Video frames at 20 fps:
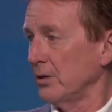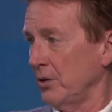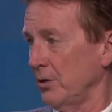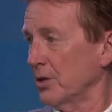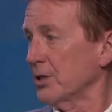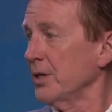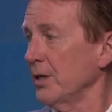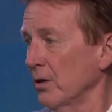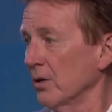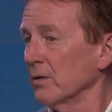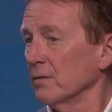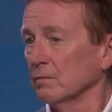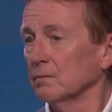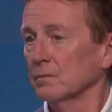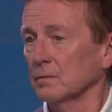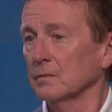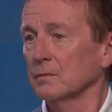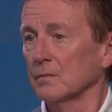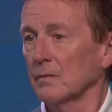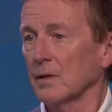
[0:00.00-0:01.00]
you see her,
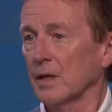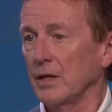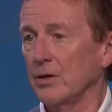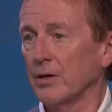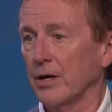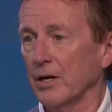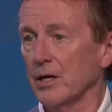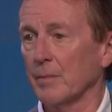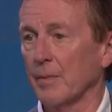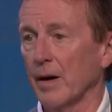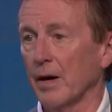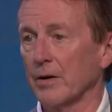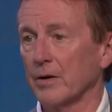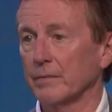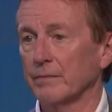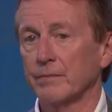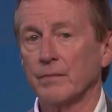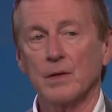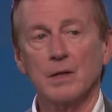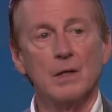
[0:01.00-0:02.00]
and you care about
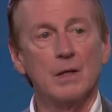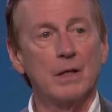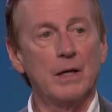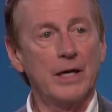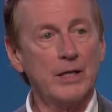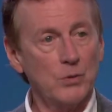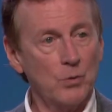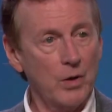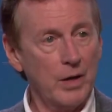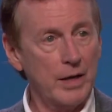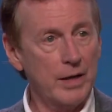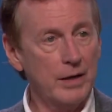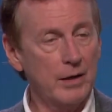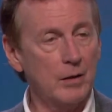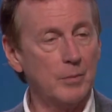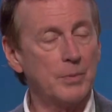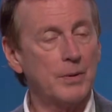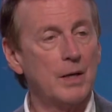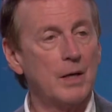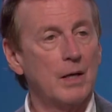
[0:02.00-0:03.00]
her, and you want to
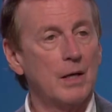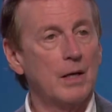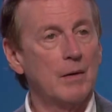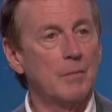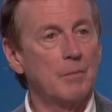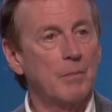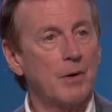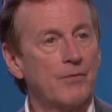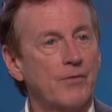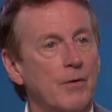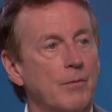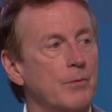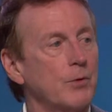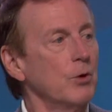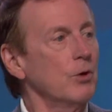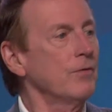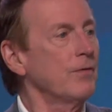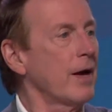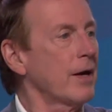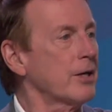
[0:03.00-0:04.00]
help. But from
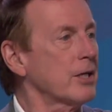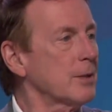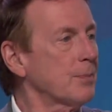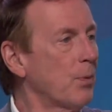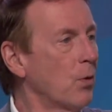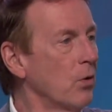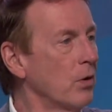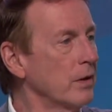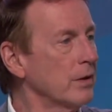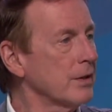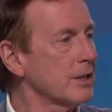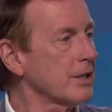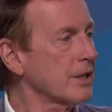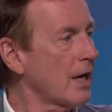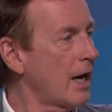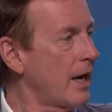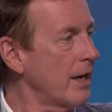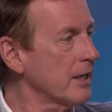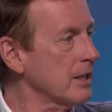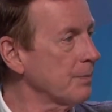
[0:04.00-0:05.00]
your vantage point, the
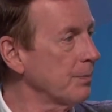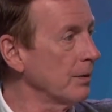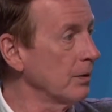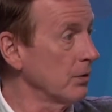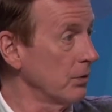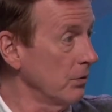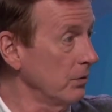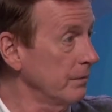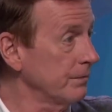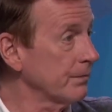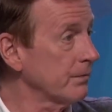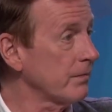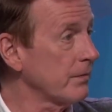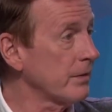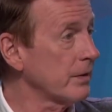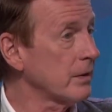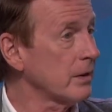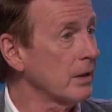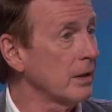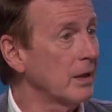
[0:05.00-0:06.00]
sky is blue,
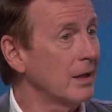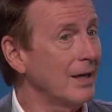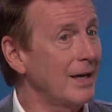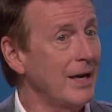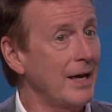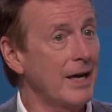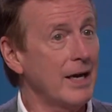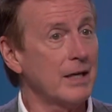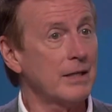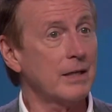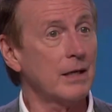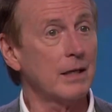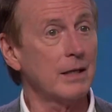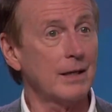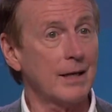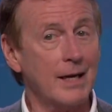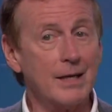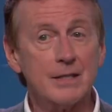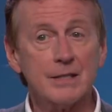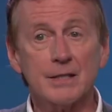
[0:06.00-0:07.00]
and
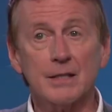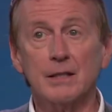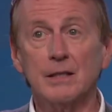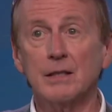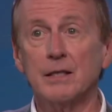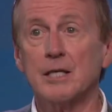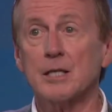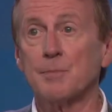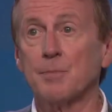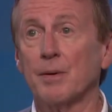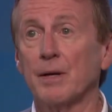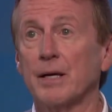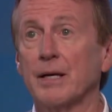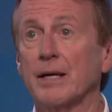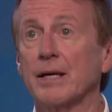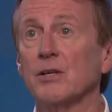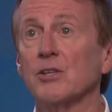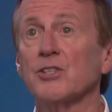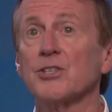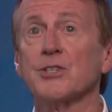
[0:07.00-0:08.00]
Alexa is playing
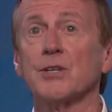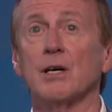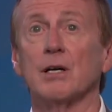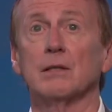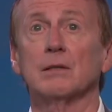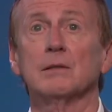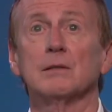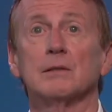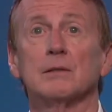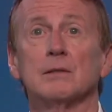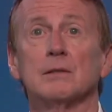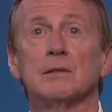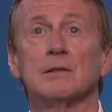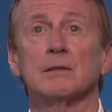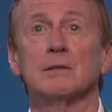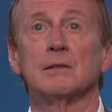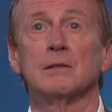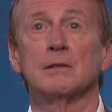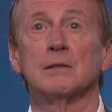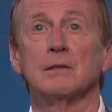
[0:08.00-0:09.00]
Hillsong.
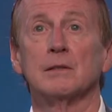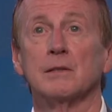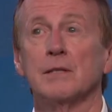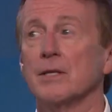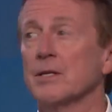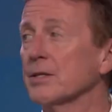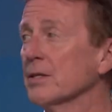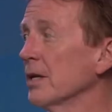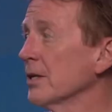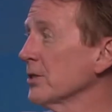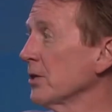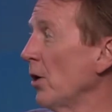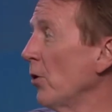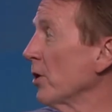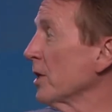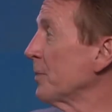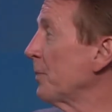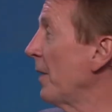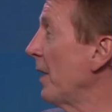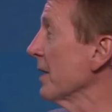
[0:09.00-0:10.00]
So that's
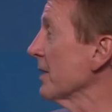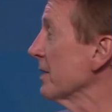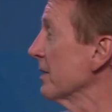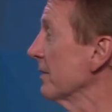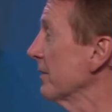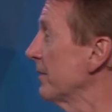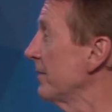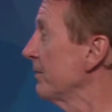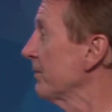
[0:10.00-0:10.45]
always positive,